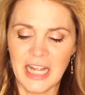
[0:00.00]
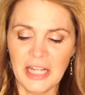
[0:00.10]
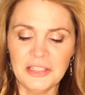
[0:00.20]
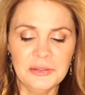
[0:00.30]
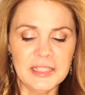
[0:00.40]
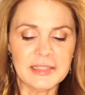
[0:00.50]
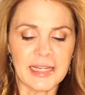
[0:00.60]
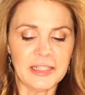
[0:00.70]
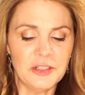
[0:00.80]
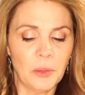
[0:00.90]
You need
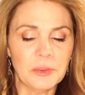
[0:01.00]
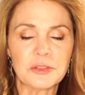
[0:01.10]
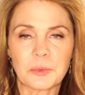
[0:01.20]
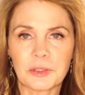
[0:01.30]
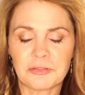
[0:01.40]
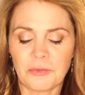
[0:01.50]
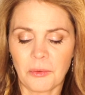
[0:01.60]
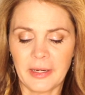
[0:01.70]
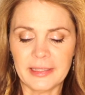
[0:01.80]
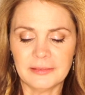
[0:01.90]
take no one's word
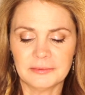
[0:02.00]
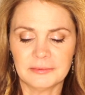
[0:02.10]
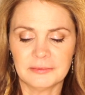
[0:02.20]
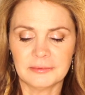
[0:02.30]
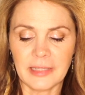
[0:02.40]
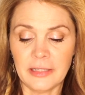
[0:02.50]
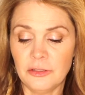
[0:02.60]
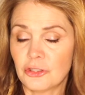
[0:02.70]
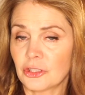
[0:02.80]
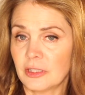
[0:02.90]
for it, and
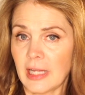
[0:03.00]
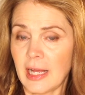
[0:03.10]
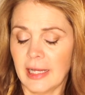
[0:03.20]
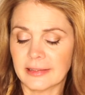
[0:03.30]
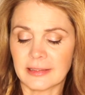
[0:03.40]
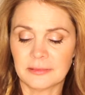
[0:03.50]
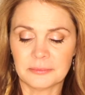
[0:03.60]
you should not.